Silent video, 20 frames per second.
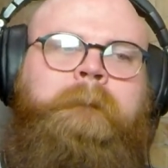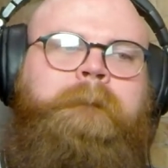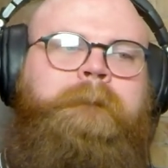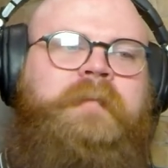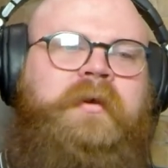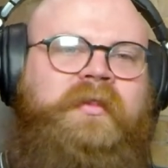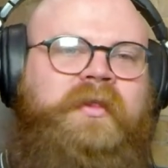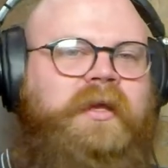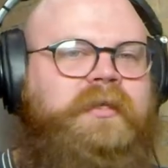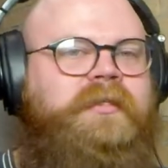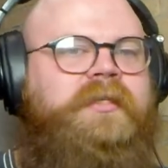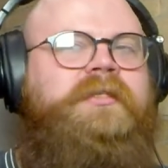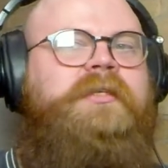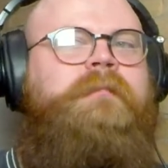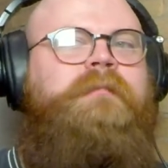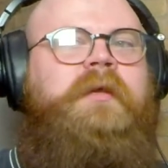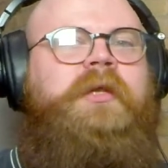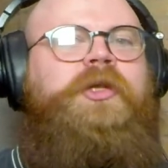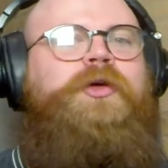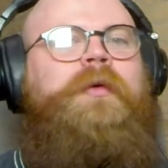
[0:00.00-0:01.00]
But that
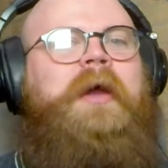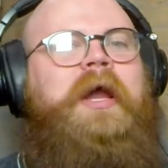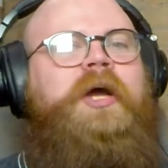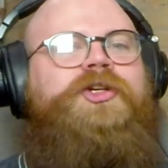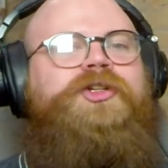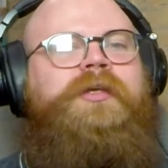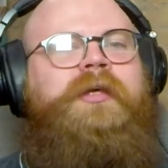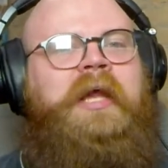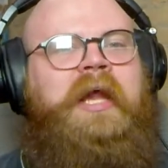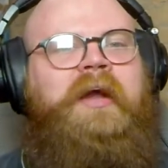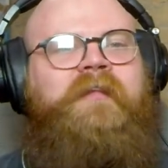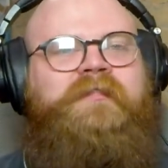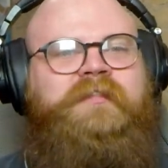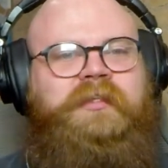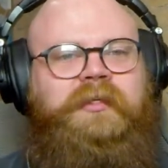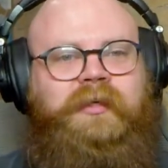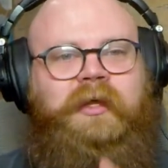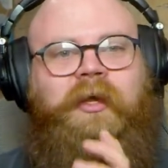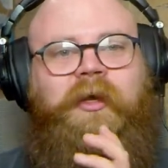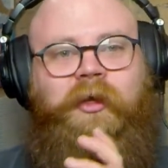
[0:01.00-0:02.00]
doesn't mean you actually have
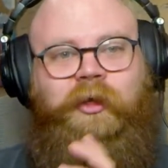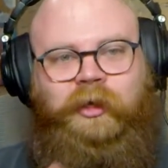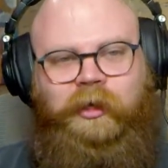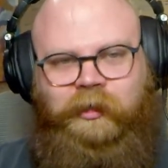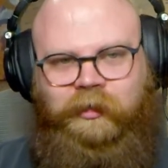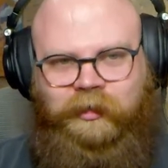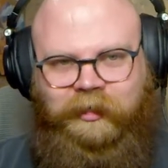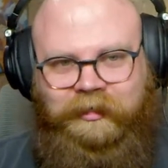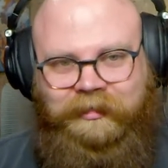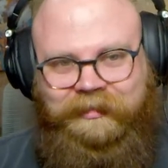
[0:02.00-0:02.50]
to get good.